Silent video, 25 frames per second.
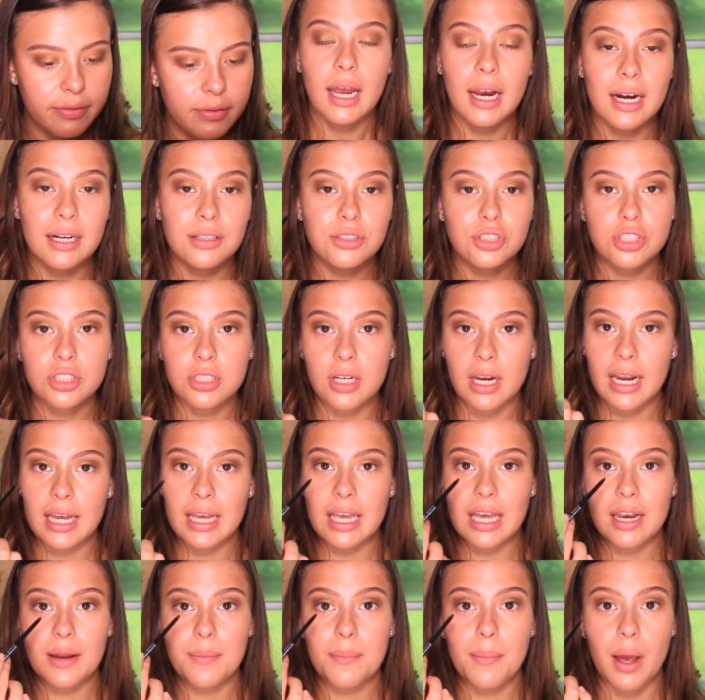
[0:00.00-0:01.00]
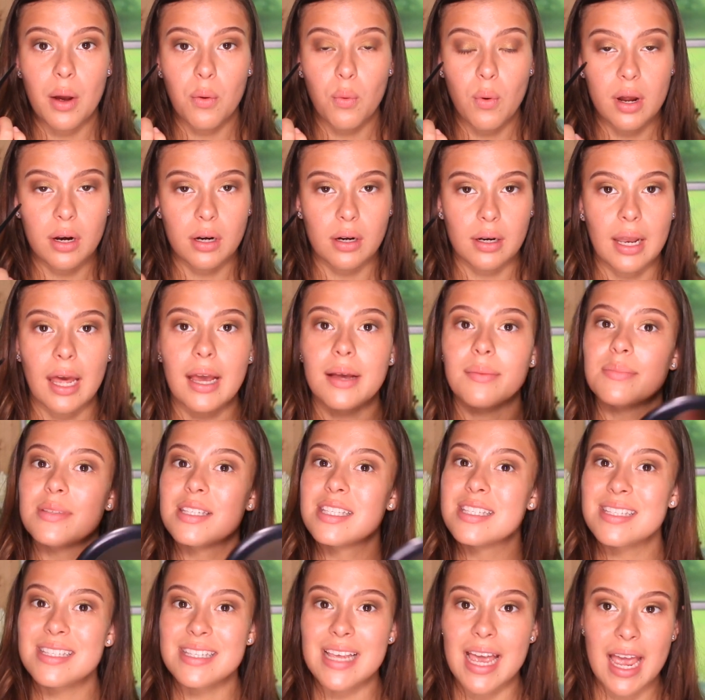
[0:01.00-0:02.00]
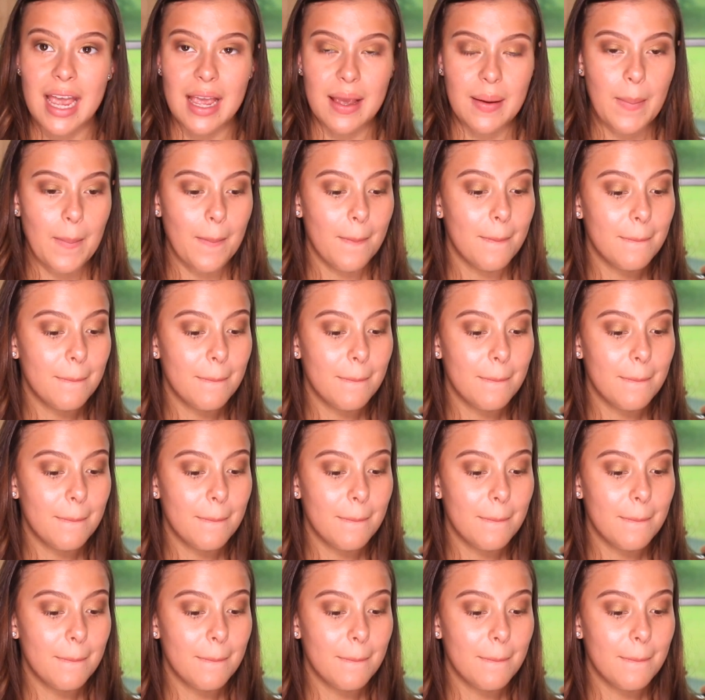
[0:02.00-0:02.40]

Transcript: And I'm just gonna get in my waterline. Same,